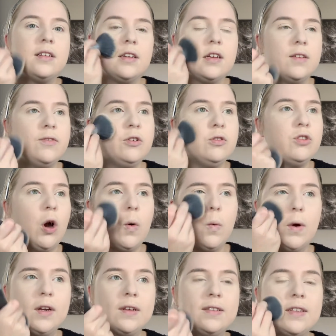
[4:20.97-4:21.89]
If you don't
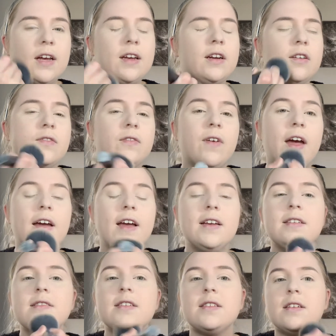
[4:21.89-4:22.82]
want to set your
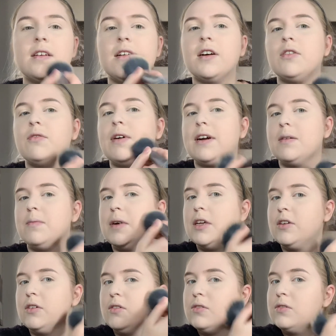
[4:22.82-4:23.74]
face, I'd
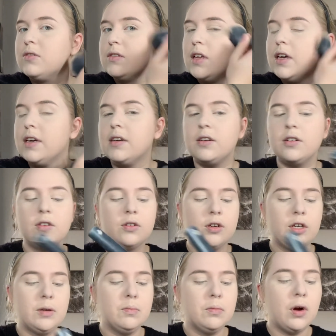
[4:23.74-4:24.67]
recommend you use like
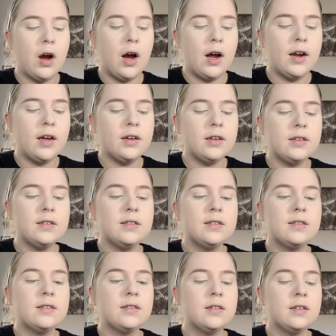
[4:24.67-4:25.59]
cream products.